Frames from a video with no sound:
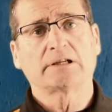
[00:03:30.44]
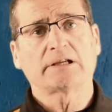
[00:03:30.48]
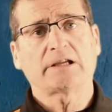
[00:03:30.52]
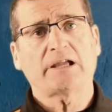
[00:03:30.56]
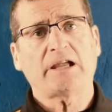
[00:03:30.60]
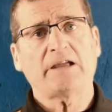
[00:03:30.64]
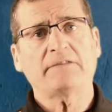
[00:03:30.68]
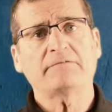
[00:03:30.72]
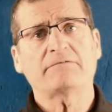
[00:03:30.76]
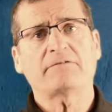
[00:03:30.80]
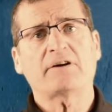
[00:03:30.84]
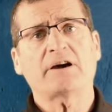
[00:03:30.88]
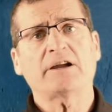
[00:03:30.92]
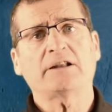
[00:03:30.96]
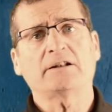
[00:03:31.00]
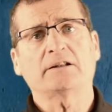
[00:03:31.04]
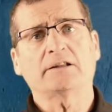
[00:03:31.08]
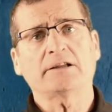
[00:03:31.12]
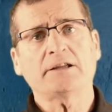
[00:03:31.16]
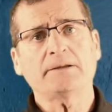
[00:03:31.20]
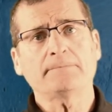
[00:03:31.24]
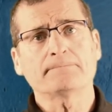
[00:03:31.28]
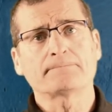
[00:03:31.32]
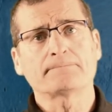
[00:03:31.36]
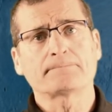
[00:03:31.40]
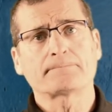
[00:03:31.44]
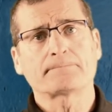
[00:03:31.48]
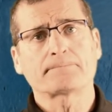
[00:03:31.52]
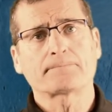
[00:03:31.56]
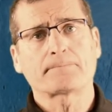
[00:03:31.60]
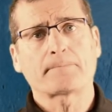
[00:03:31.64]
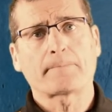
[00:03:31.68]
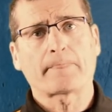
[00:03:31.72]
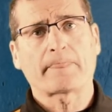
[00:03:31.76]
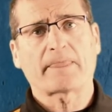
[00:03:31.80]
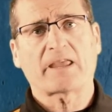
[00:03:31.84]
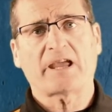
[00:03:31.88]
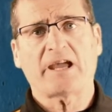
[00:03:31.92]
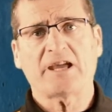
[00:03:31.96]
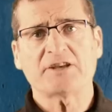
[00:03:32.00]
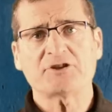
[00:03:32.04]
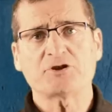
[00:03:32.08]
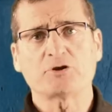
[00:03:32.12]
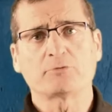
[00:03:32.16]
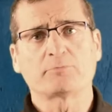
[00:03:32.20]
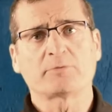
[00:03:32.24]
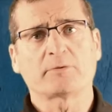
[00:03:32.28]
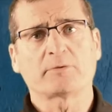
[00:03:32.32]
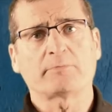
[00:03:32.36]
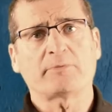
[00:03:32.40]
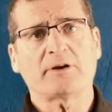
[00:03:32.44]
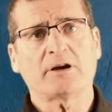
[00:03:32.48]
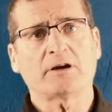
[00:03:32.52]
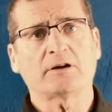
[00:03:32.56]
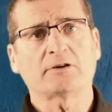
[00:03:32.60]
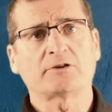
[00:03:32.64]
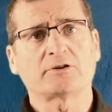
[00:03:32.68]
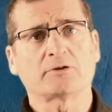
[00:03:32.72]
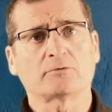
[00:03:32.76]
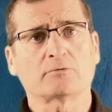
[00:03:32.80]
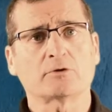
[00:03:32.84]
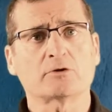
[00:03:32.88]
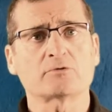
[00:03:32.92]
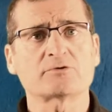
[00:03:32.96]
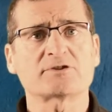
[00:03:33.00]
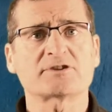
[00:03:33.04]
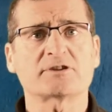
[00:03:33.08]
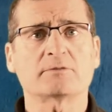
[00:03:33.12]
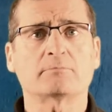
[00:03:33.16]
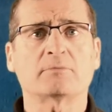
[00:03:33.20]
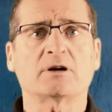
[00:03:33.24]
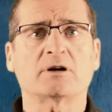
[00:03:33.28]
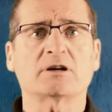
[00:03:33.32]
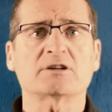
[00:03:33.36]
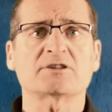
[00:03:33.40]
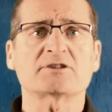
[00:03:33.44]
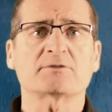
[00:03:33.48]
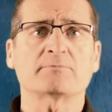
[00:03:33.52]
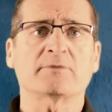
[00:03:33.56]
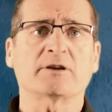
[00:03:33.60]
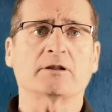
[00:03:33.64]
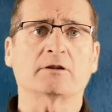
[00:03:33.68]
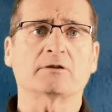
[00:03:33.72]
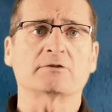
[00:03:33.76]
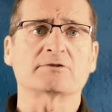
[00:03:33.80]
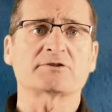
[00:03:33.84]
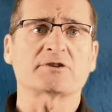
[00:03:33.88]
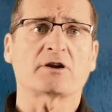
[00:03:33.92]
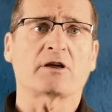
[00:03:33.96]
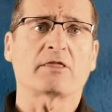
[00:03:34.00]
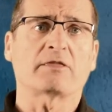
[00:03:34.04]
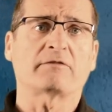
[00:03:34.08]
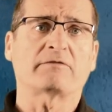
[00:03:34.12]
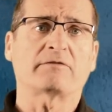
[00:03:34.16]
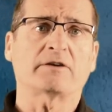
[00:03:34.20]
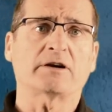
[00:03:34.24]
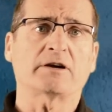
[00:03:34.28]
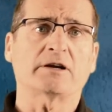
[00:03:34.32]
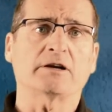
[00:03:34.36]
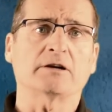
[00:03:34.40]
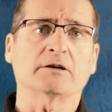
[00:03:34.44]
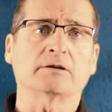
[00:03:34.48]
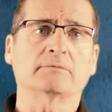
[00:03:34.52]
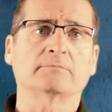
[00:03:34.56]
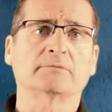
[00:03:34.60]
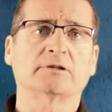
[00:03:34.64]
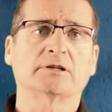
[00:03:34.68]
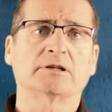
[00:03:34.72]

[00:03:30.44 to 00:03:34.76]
And finally, as you prepare to roast some marshmallows on the fire,